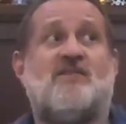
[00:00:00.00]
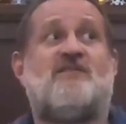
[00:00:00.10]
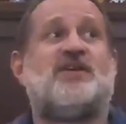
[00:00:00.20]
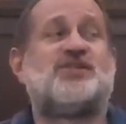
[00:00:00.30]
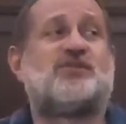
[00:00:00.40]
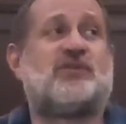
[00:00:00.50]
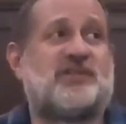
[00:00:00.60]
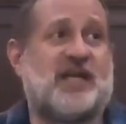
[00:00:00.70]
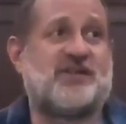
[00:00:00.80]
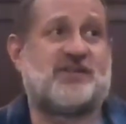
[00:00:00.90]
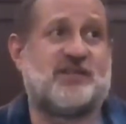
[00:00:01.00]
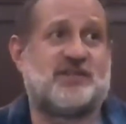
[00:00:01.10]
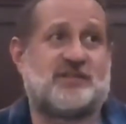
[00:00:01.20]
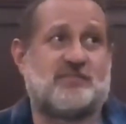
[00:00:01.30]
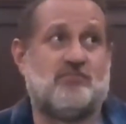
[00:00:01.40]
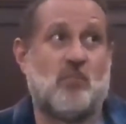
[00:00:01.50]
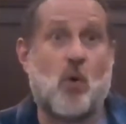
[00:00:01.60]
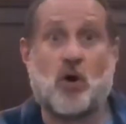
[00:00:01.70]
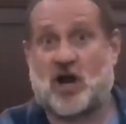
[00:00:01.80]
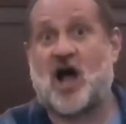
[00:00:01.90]
Visualization is
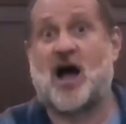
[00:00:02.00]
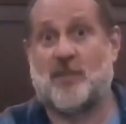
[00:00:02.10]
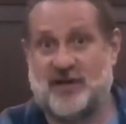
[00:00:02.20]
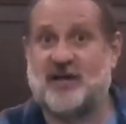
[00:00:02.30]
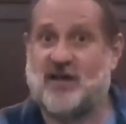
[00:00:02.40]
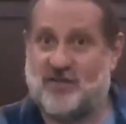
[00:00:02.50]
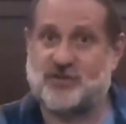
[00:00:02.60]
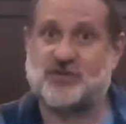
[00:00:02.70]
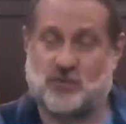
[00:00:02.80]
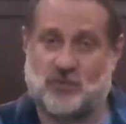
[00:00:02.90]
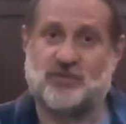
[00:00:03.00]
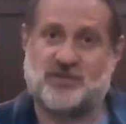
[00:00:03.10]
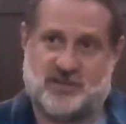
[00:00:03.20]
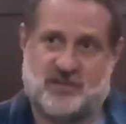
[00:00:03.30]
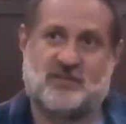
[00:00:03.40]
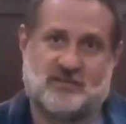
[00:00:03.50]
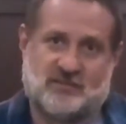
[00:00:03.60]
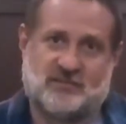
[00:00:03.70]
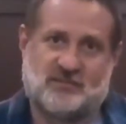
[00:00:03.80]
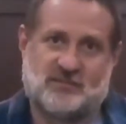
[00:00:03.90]
more common in other schools,
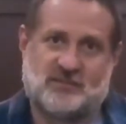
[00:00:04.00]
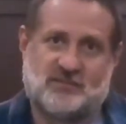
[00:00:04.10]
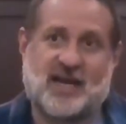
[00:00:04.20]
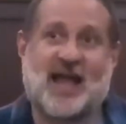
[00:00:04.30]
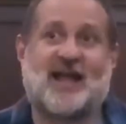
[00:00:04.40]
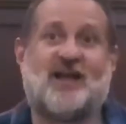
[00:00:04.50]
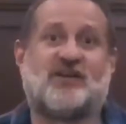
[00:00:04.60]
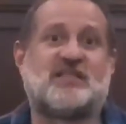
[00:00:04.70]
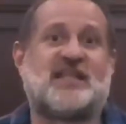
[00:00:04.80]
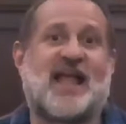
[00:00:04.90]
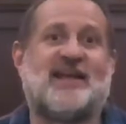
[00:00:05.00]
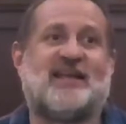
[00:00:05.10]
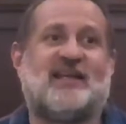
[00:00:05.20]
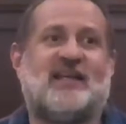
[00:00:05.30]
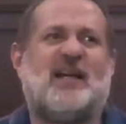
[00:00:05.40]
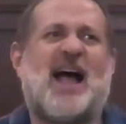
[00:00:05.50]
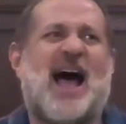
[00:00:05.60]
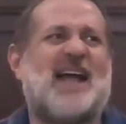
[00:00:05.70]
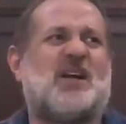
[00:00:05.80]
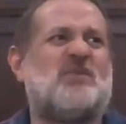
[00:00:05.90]
but I understand it.
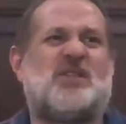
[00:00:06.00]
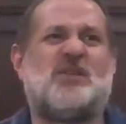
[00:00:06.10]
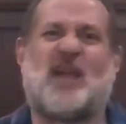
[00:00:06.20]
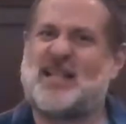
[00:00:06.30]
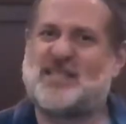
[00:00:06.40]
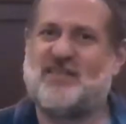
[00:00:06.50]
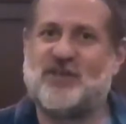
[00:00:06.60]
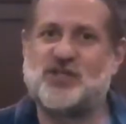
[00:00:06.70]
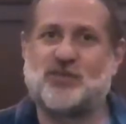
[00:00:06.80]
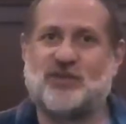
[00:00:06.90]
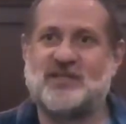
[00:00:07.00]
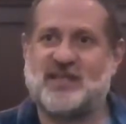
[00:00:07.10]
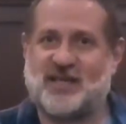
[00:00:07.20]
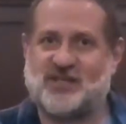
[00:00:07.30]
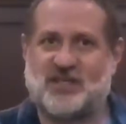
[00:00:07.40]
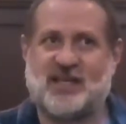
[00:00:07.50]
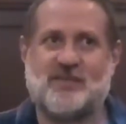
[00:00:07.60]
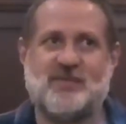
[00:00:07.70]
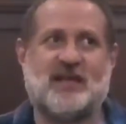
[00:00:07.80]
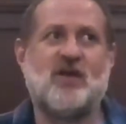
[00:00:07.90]
I don't do lots of visualization.
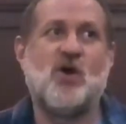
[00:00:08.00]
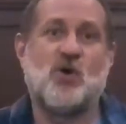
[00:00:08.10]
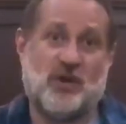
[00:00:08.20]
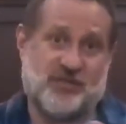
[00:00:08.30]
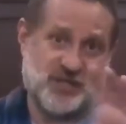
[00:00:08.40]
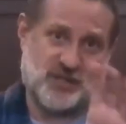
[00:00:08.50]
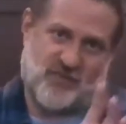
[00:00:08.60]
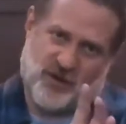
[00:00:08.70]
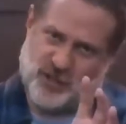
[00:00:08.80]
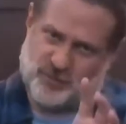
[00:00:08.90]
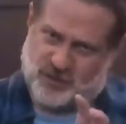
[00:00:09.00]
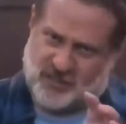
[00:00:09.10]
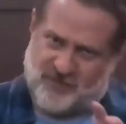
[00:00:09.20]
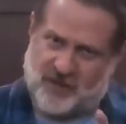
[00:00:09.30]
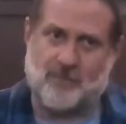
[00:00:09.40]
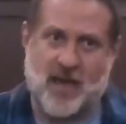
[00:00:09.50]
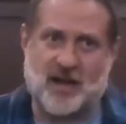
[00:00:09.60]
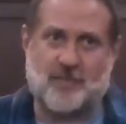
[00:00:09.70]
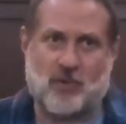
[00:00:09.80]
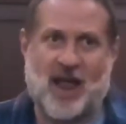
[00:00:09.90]
I mean, with this very specific
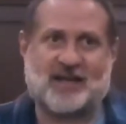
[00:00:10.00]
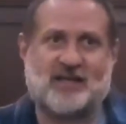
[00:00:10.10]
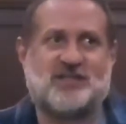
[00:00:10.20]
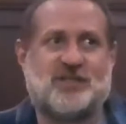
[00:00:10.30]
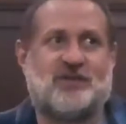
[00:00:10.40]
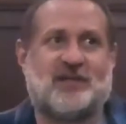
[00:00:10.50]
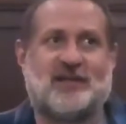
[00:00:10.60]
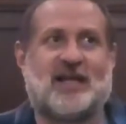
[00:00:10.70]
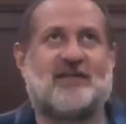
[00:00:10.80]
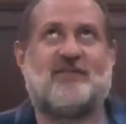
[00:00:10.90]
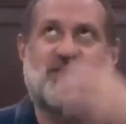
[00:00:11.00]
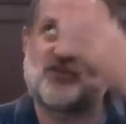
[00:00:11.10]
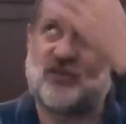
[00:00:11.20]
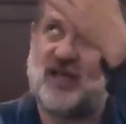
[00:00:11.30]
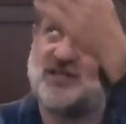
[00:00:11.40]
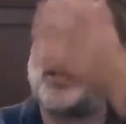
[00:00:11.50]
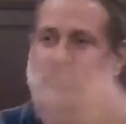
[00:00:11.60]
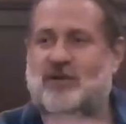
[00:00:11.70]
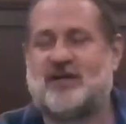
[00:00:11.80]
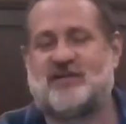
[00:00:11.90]
metta practice, you can visualize
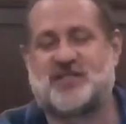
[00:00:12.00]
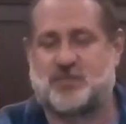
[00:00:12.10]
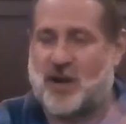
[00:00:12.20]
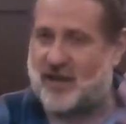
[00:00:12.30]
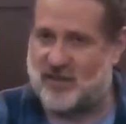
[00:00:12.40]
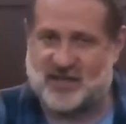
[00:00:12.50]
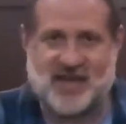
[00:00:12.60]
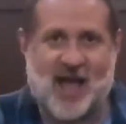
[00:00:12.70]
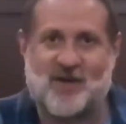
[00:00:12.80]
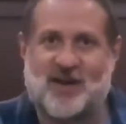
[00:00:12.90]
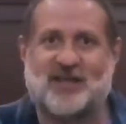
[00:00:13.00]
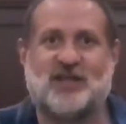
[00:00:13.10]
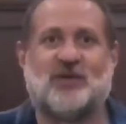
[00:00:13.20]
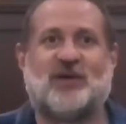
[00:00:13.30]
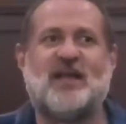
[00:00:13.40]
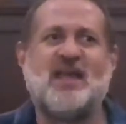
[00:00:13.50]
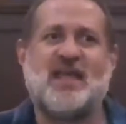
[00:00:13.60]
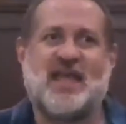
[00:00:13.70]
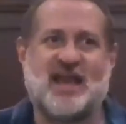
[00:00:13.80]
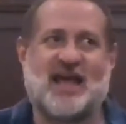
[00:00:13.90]
someone smiling down at you, and
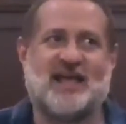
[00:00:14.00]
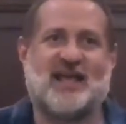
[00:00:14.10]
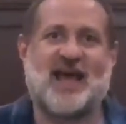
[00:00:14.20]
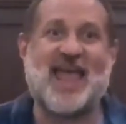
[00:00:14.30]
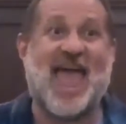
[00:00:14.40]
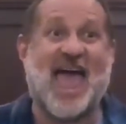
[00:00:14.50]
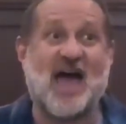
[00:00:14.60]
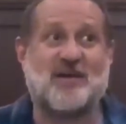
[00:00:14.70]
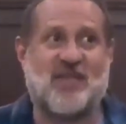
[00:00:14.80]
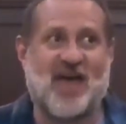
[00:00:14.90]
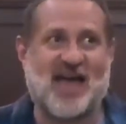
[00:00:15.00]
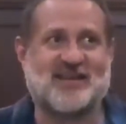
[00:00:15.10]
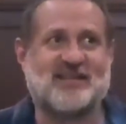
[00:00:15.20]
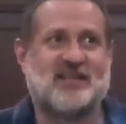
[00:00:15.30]
I add that